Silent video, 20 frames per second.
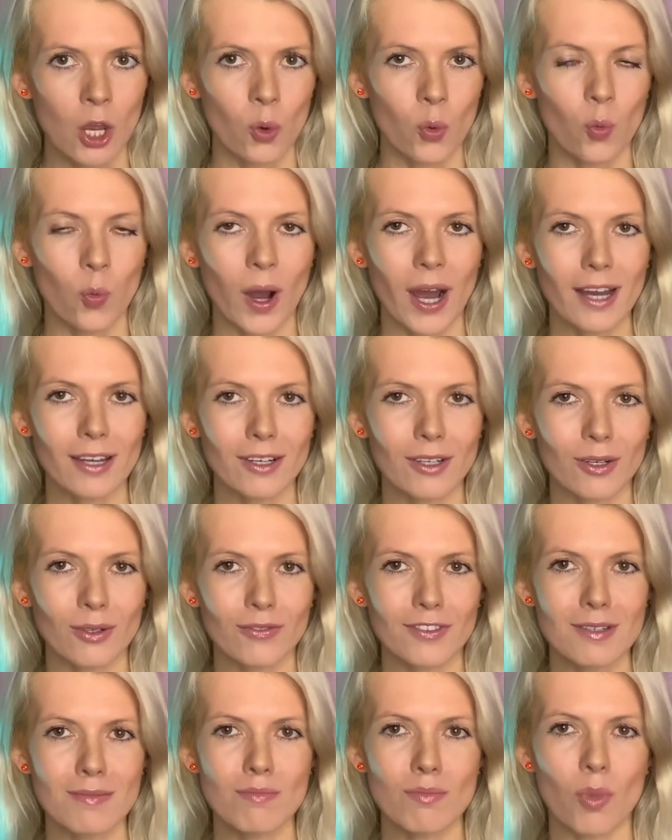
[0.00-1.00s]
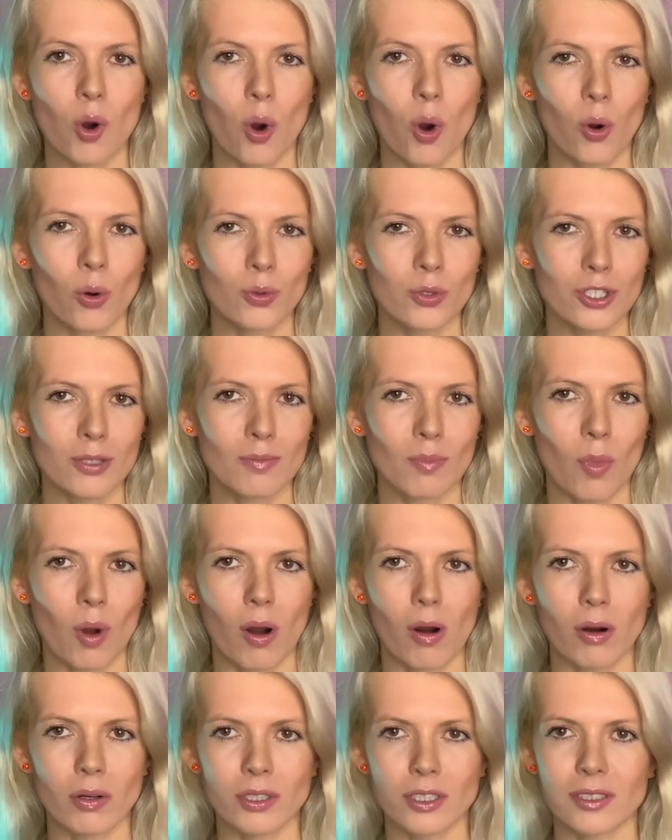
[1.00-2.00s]
one of the most
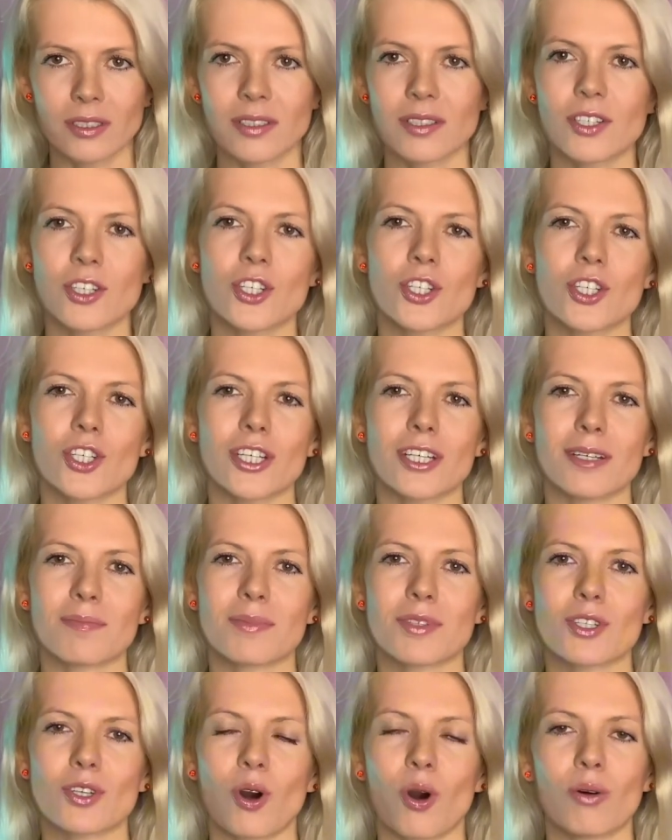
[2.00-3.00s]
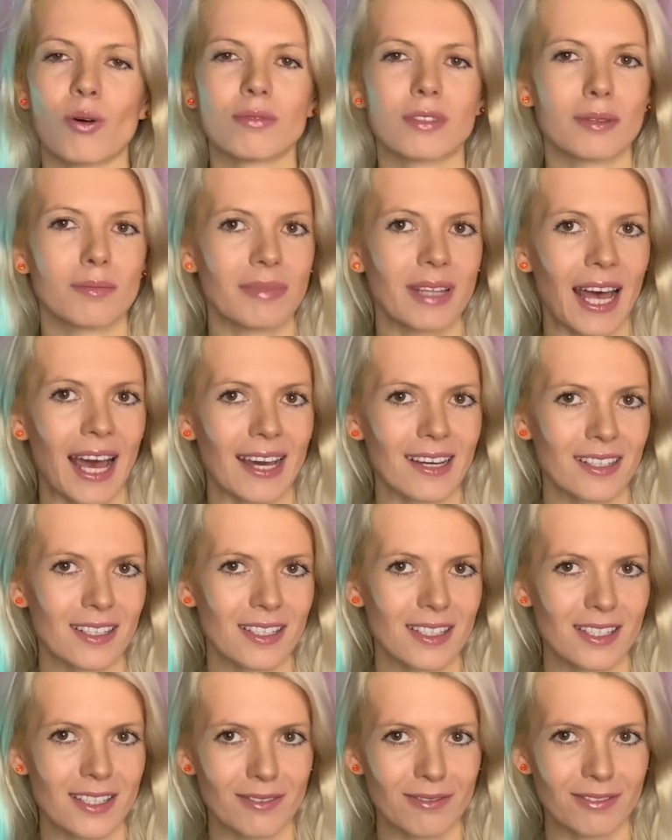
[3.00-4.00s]
modern ships of the Black
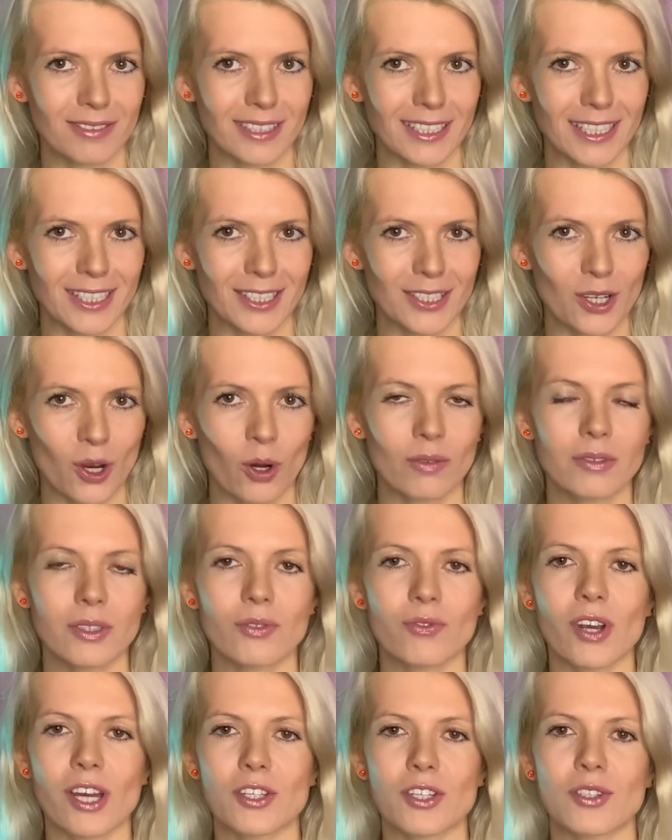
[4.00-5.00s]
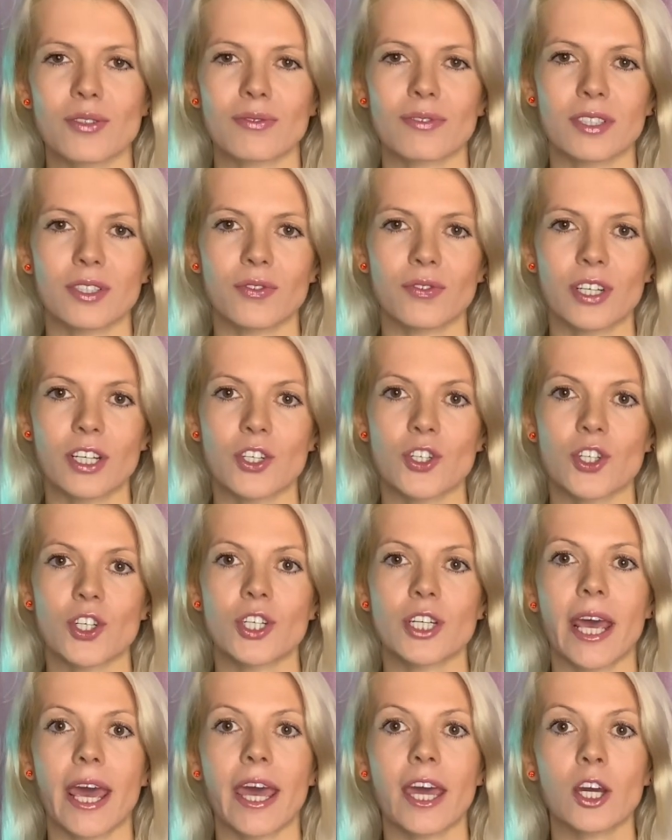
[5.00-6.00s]
Sea Fleet of the Russian
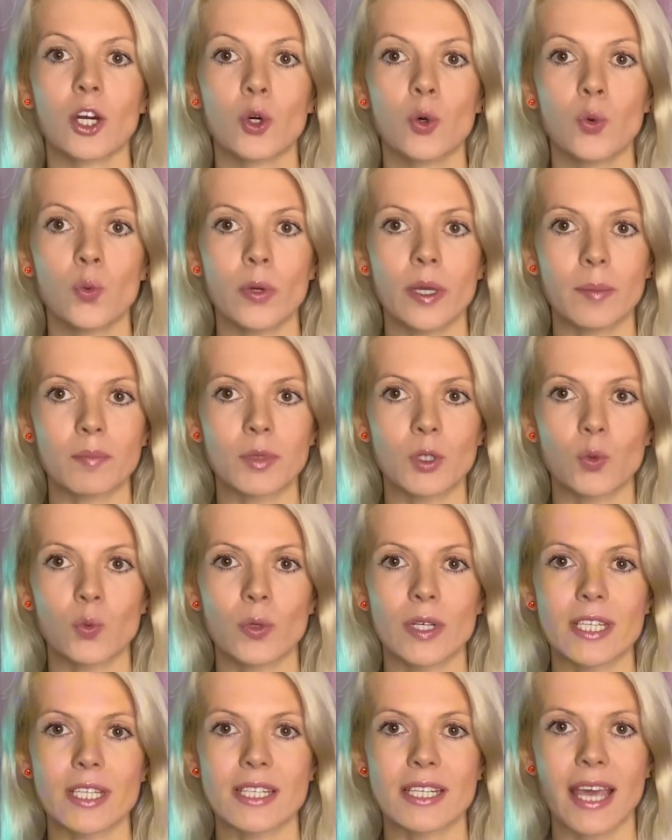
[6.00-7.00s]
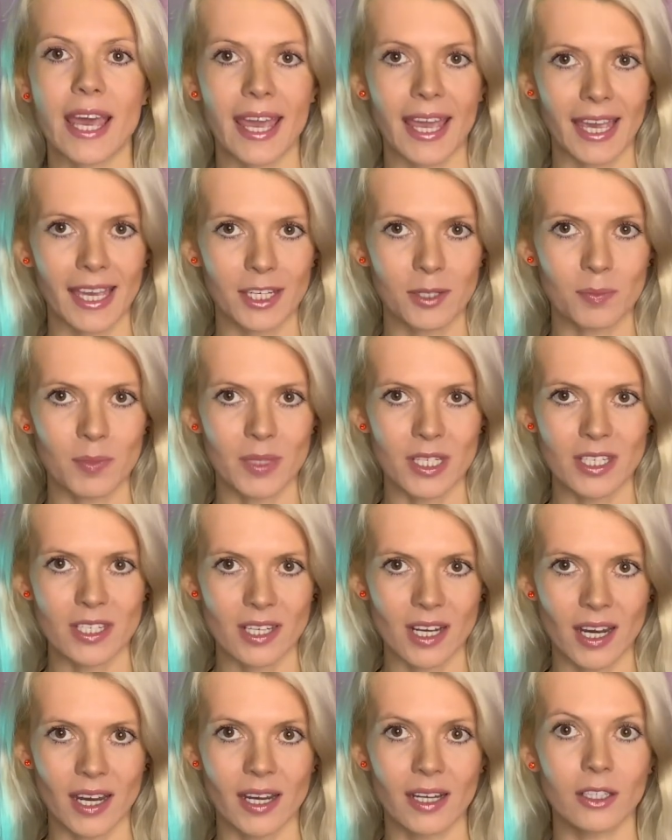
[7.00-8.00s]
Federation, equipped with 8
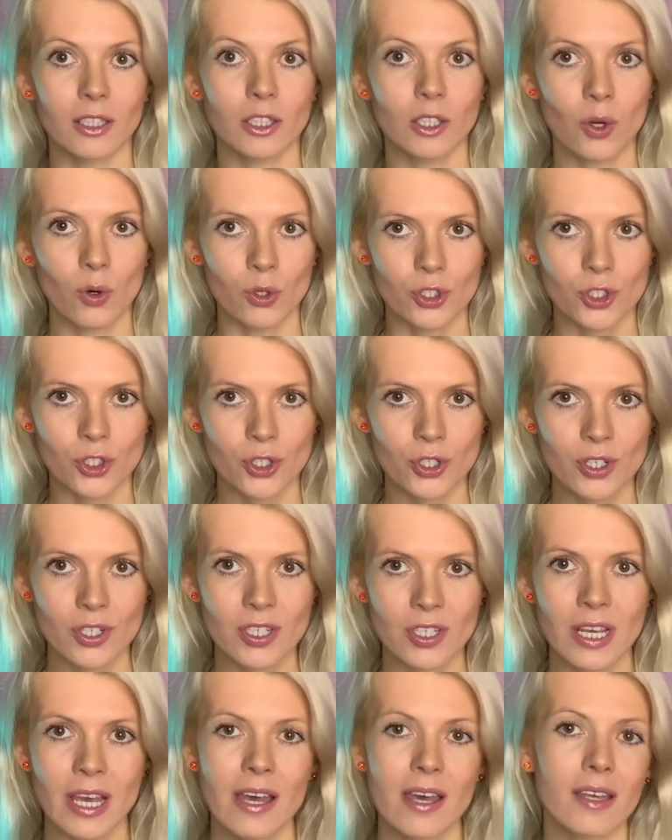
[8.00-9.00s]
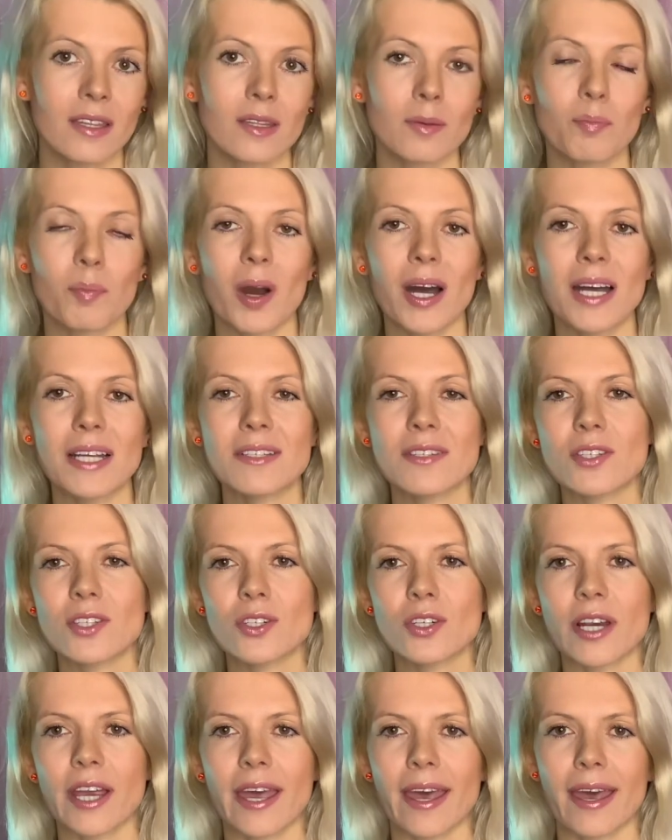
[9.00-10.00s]
missile launchers, the
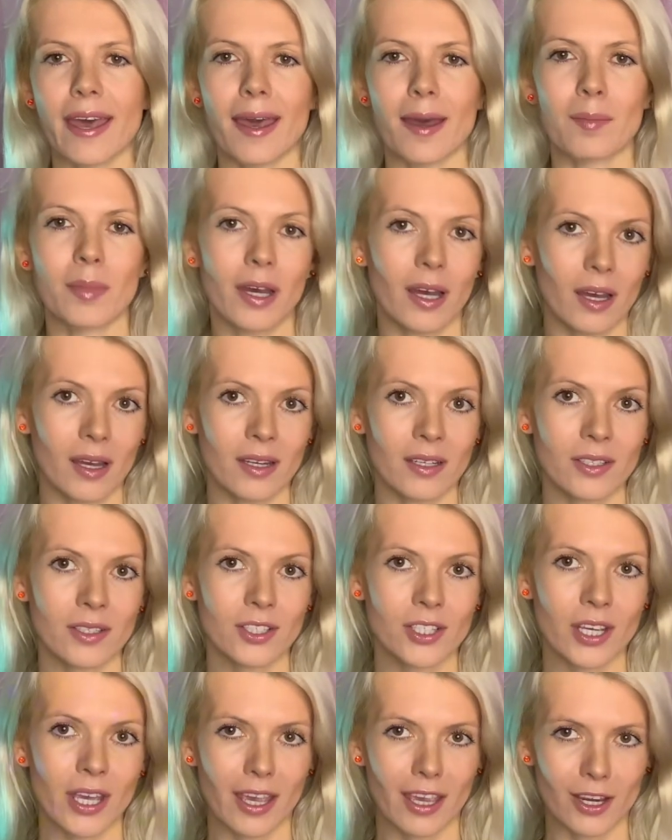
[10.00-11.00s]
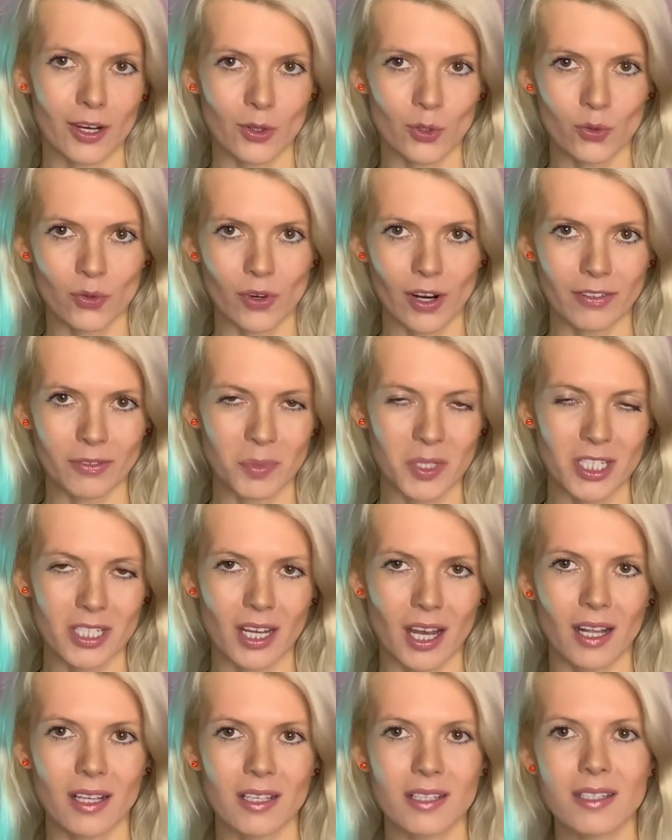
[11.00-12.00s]
Panzer M anti-aircraft
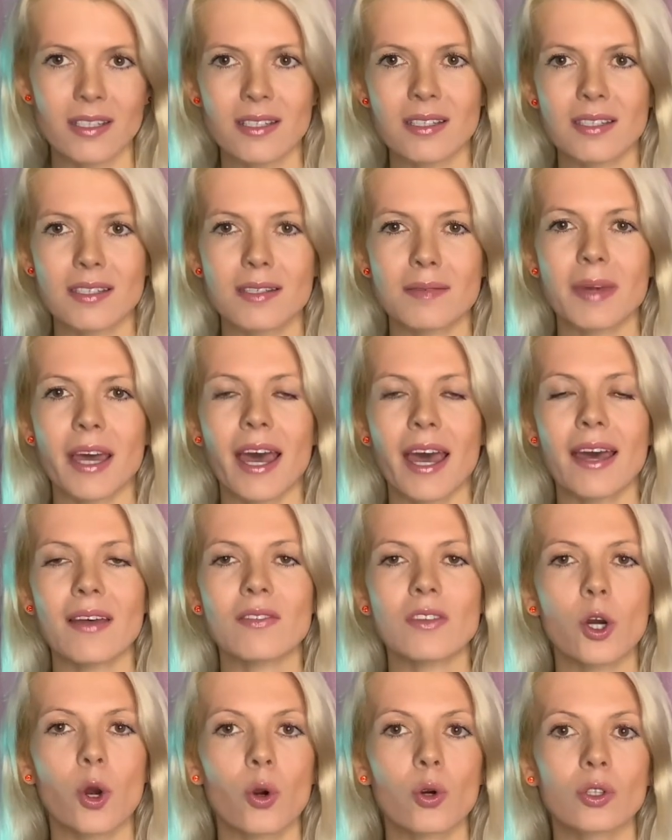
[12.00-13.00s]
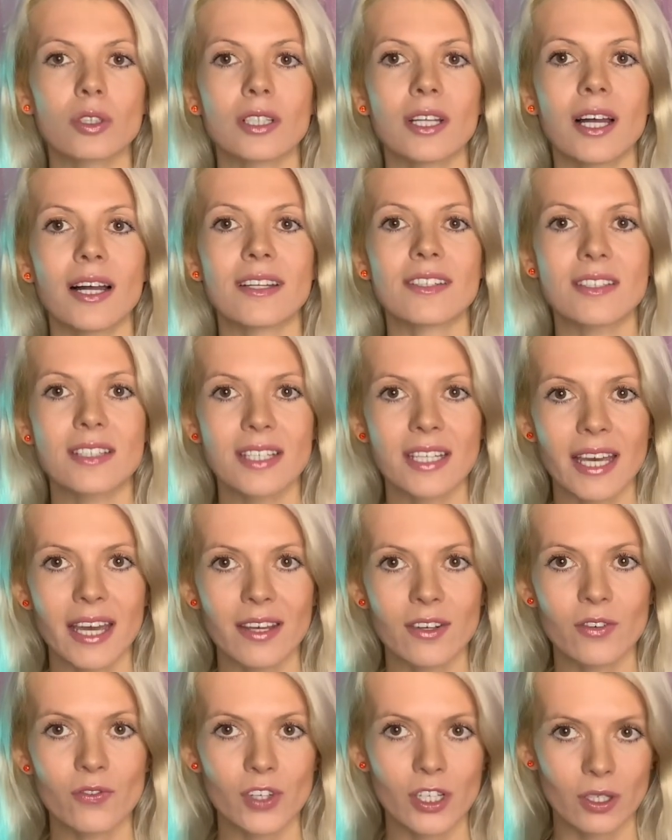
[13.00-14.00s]
missile system, and the Orlan
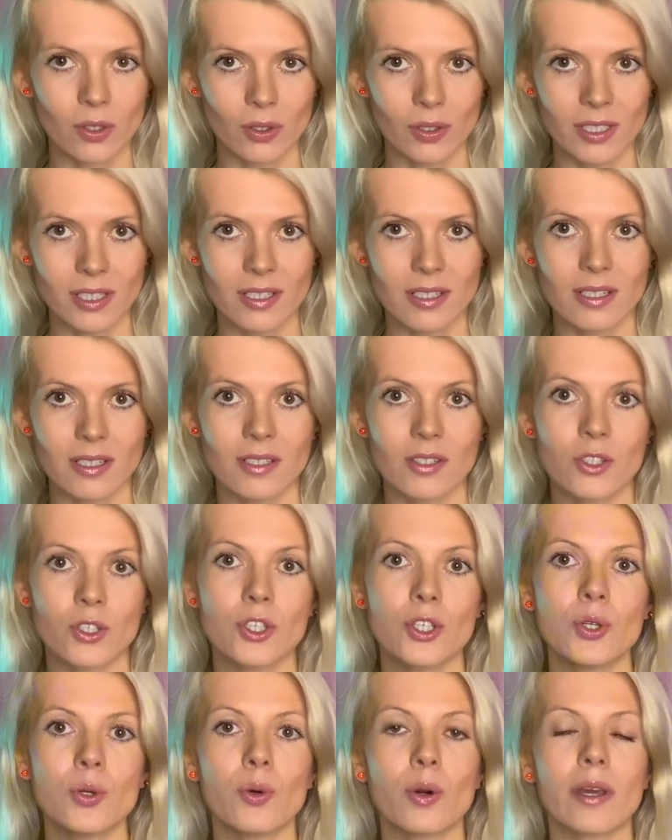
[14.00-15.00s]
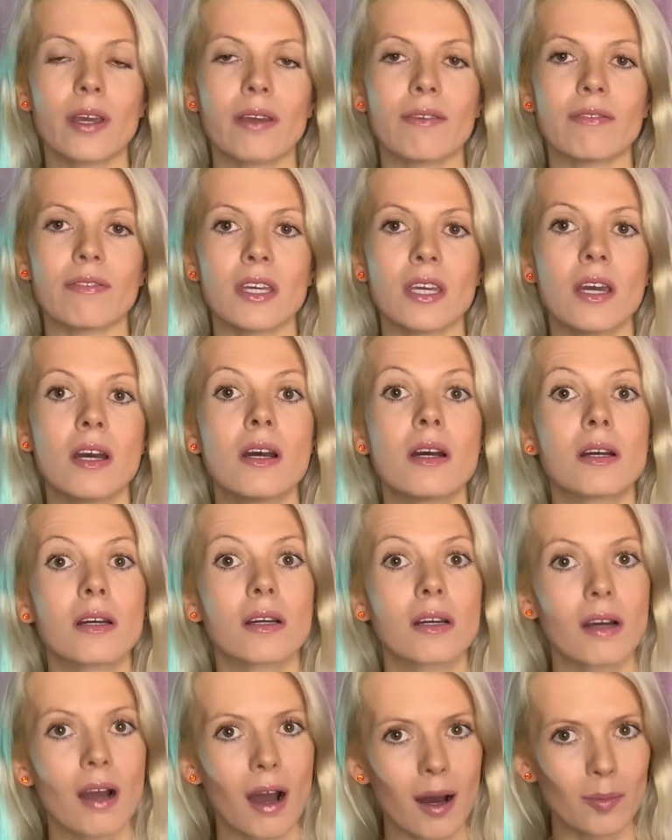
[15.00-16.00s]
10 reconnaissance UAV
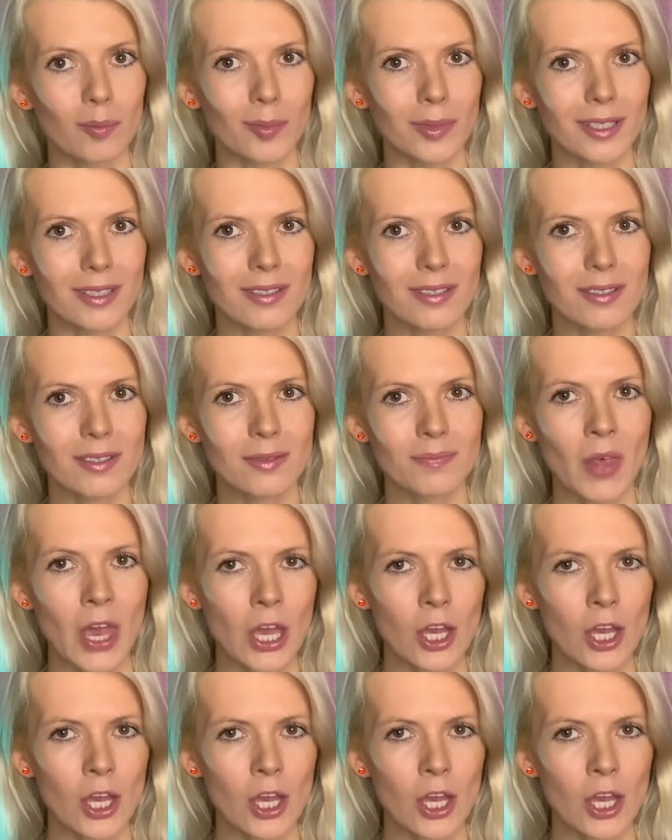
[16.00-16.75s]
complex.